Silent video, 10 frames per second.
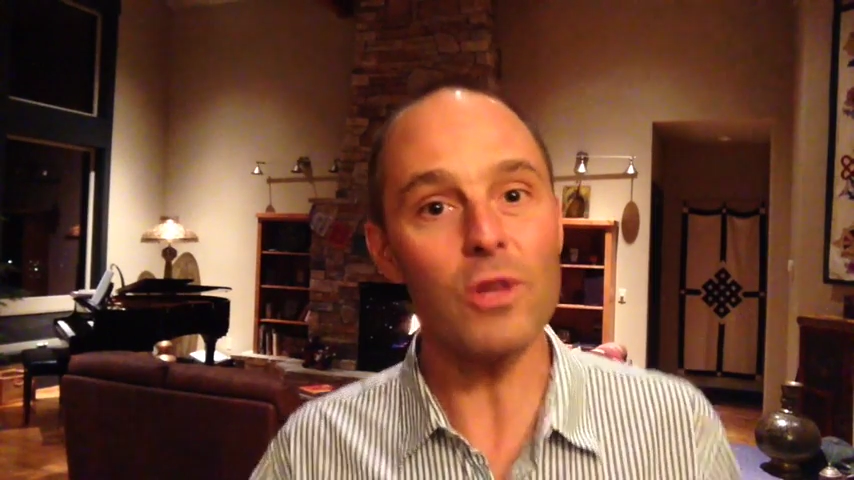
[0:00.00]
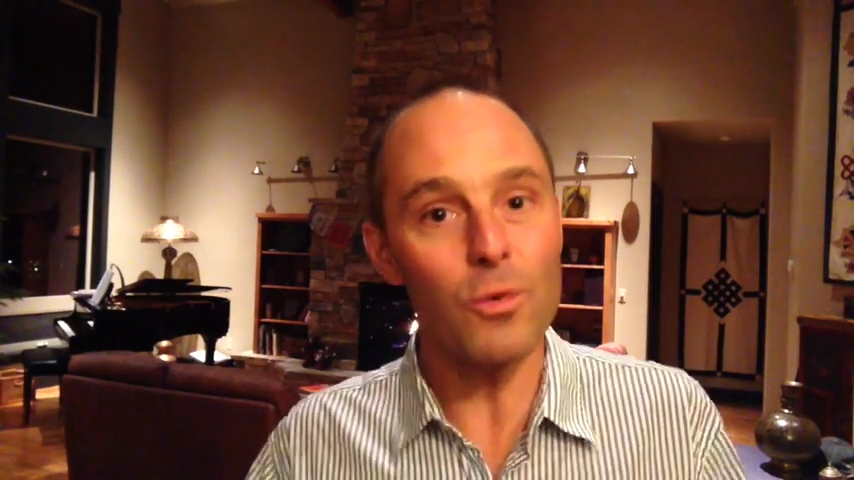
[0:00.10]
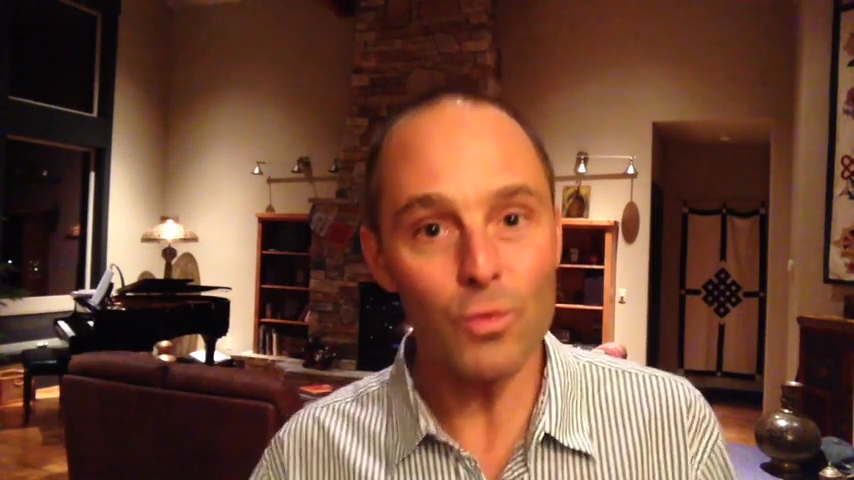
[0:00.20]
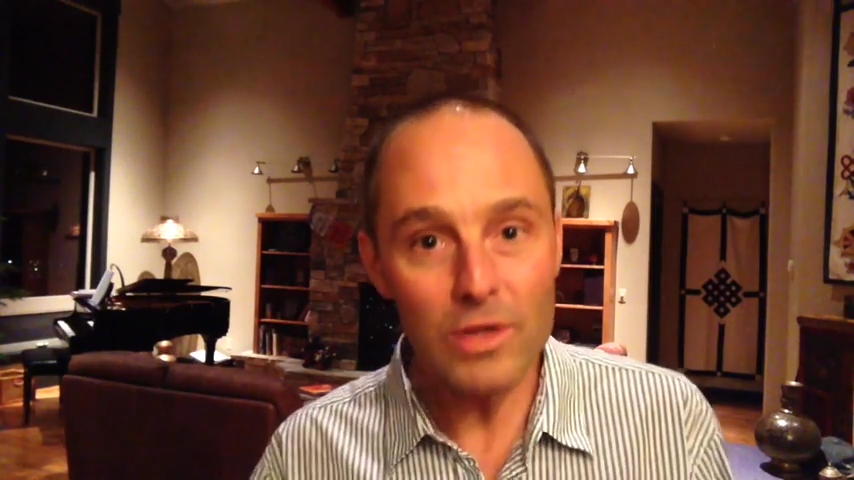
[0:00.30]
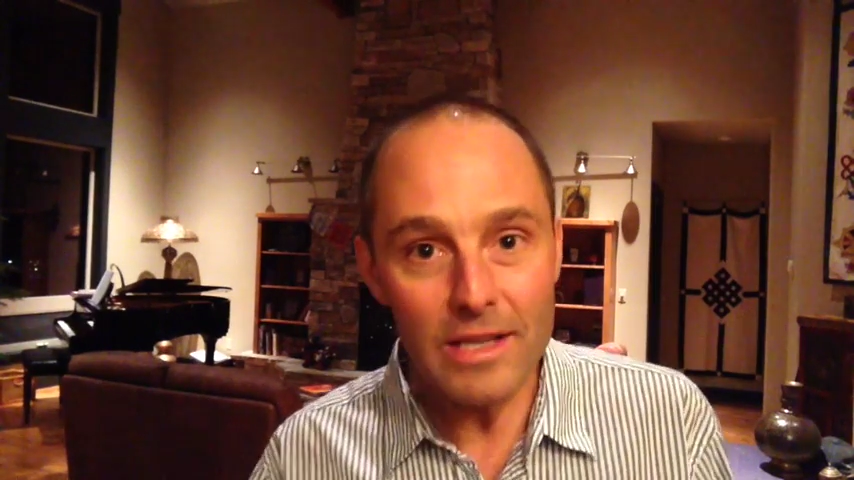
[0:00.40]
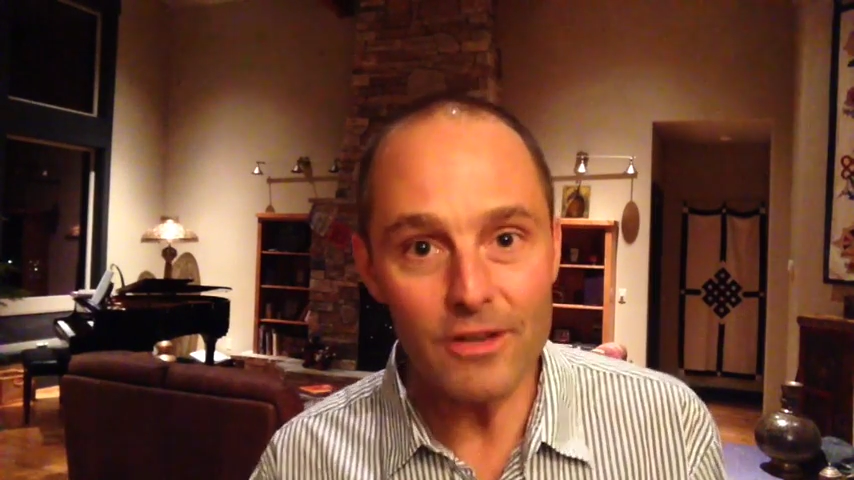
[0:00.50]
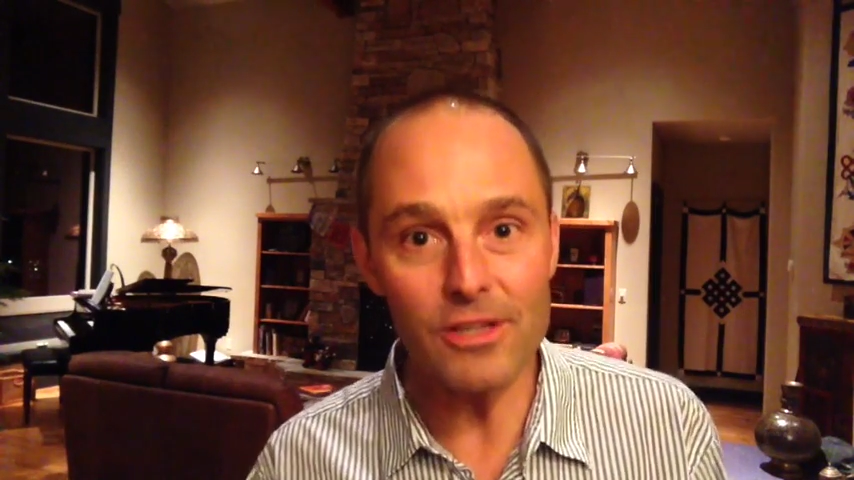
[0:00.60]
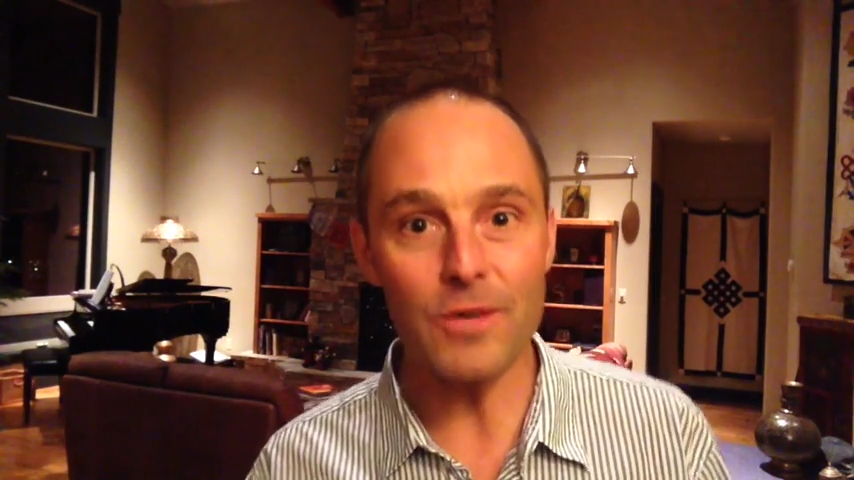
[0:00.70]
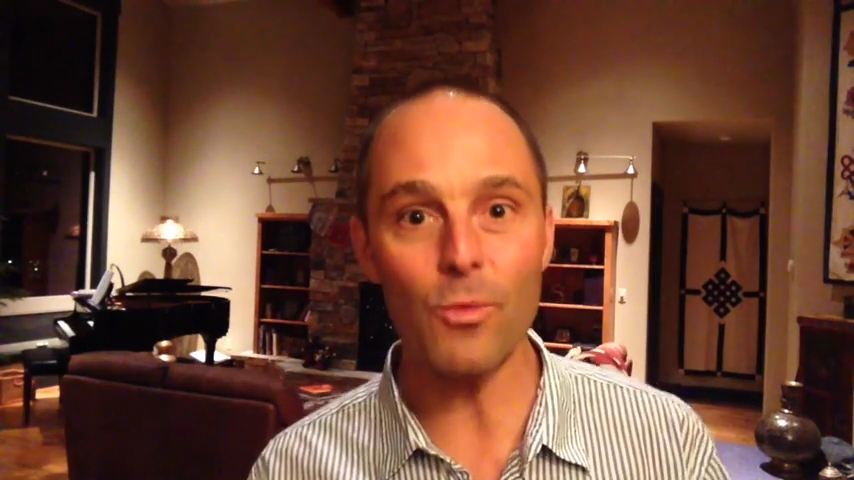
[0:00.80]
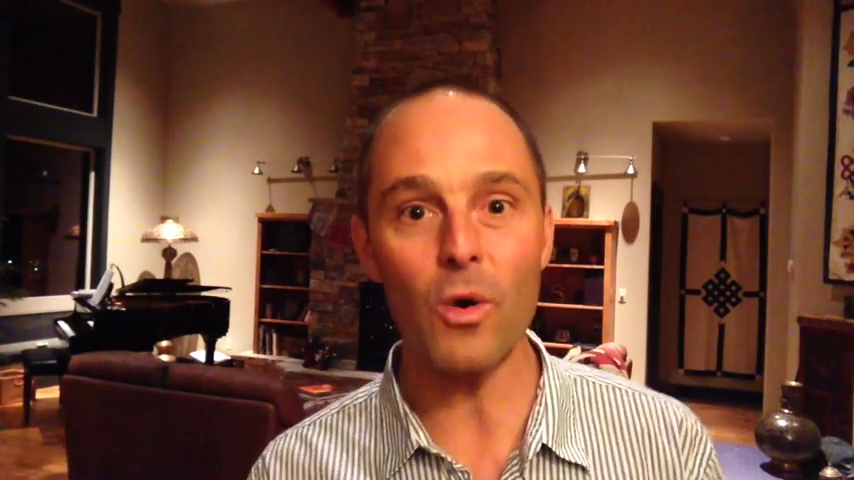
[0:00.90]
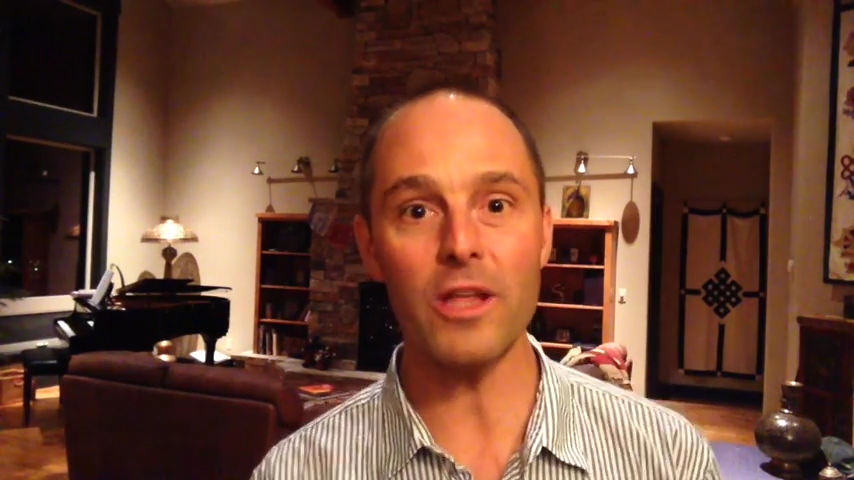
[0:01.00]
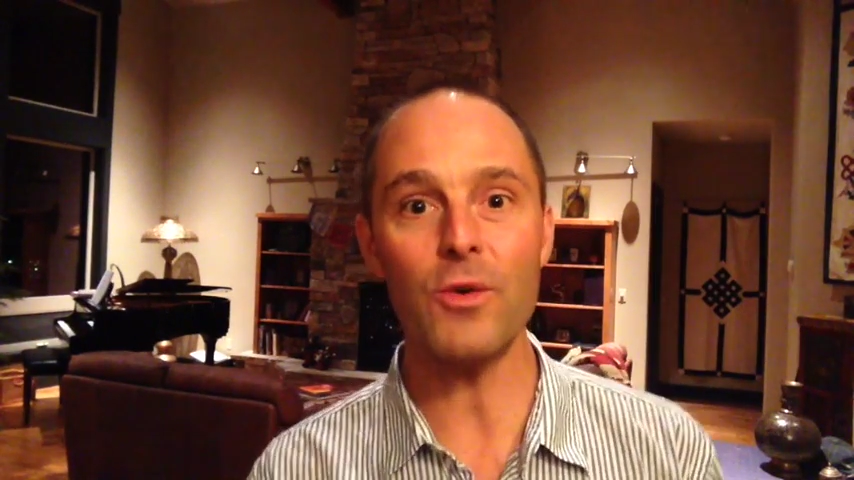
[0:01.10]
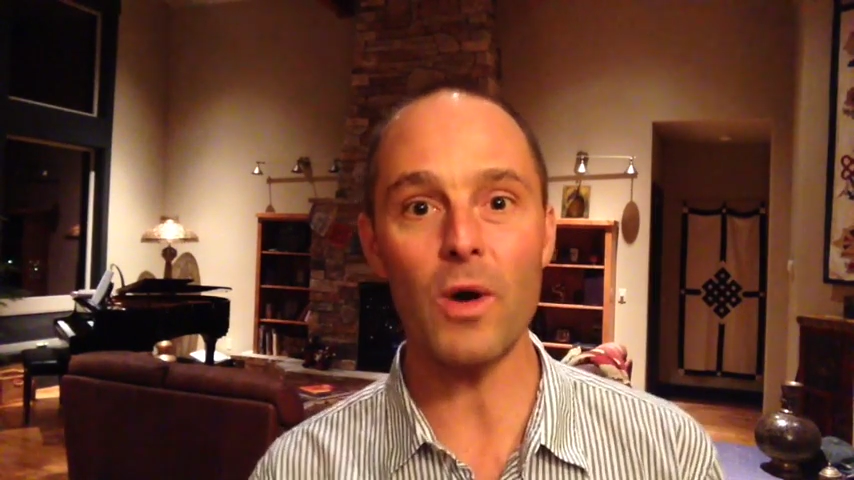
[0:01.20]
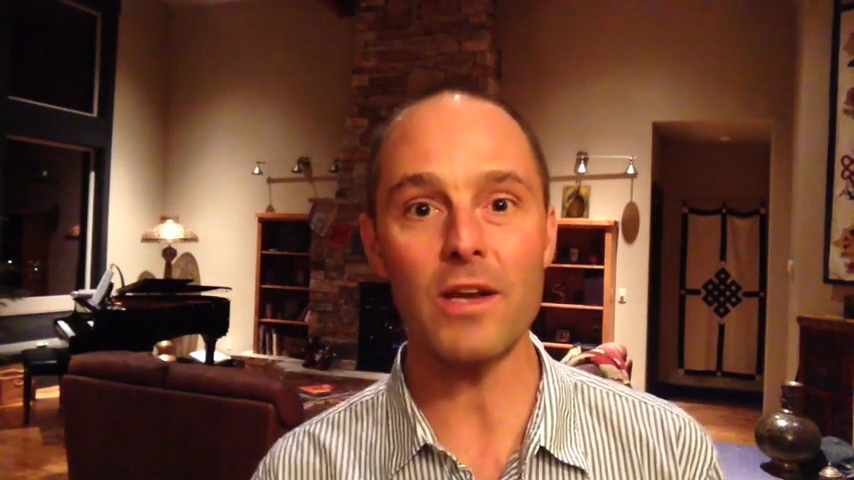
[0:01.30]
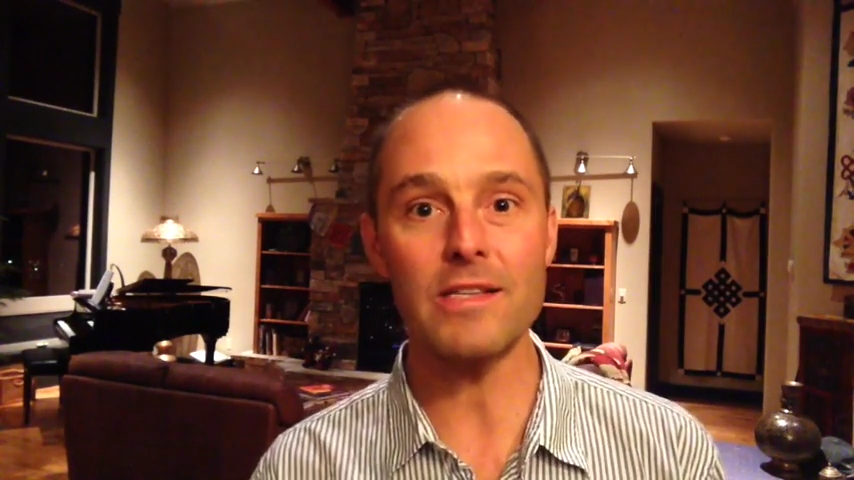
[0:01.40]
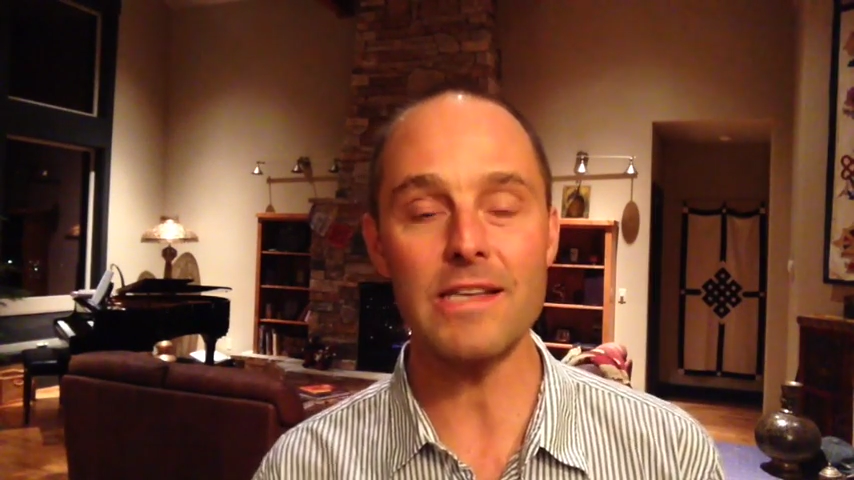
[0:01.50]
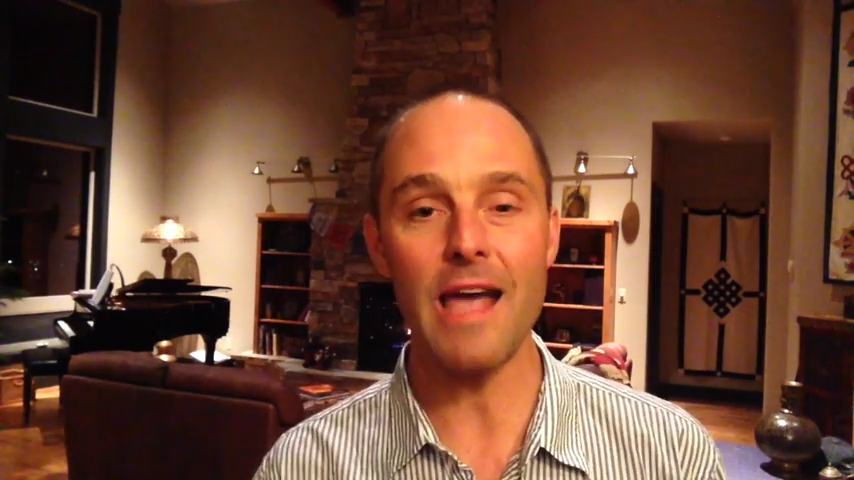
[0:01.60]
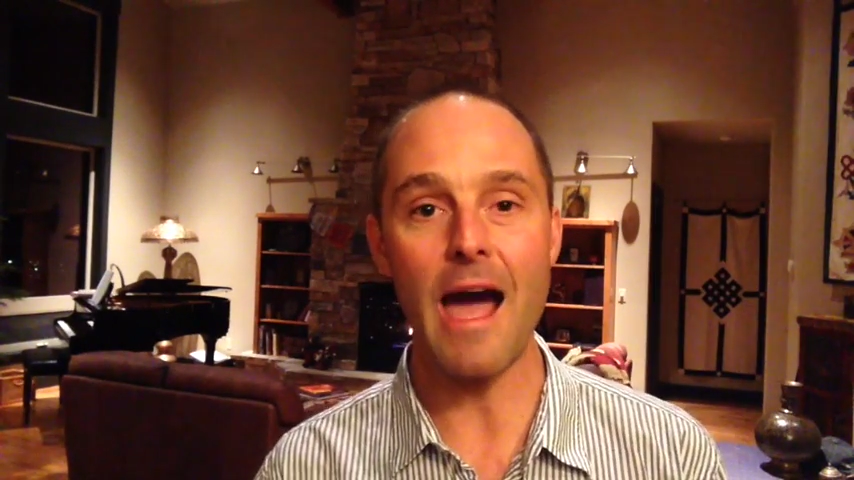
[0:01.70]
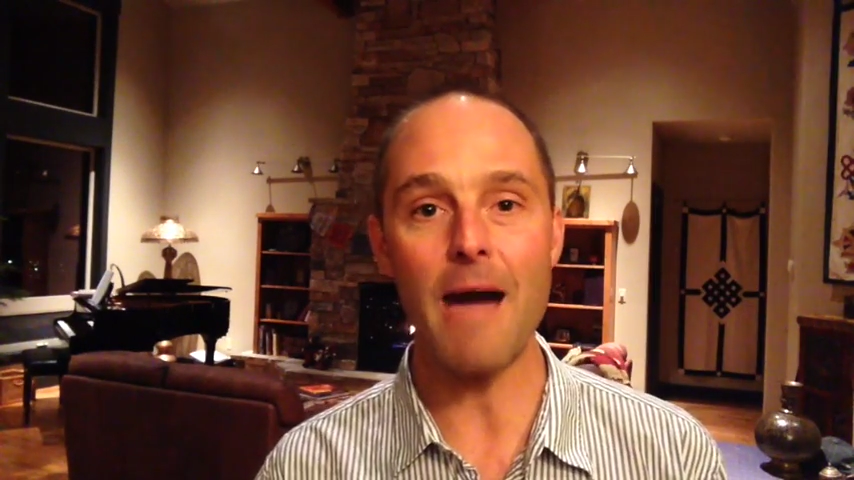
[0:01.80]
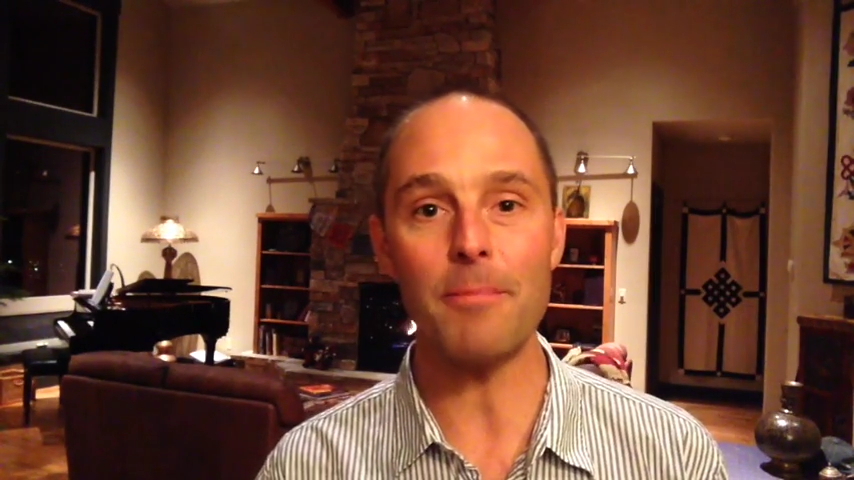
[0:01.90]
Literally, what do you want to see
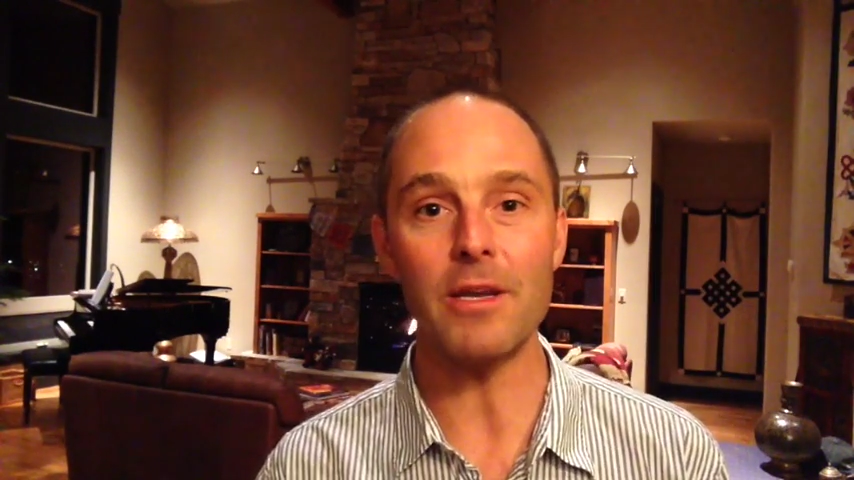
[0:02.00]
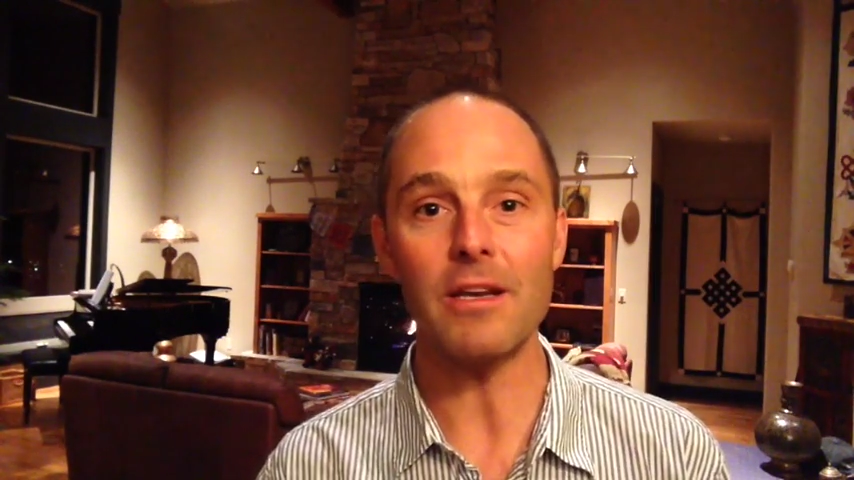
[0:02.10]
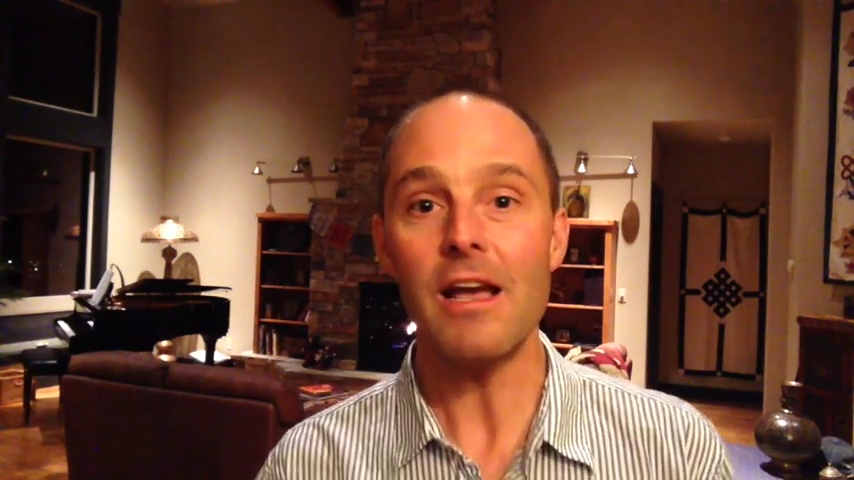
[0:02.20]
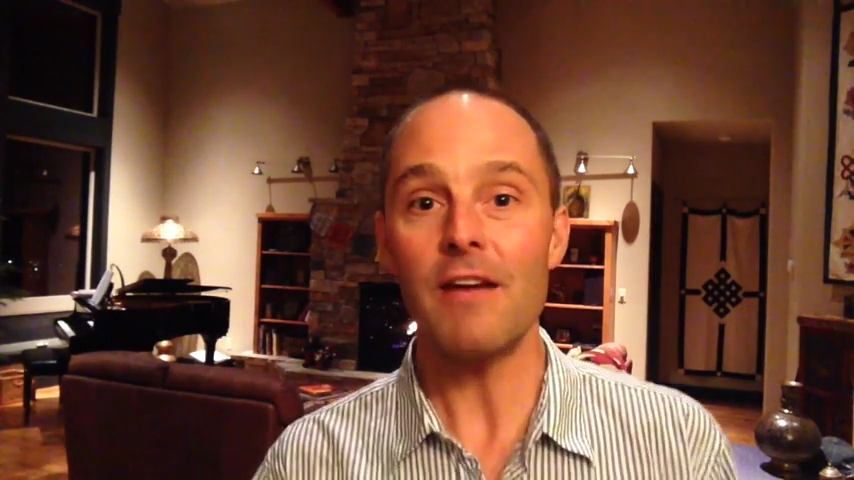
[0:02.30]
happen?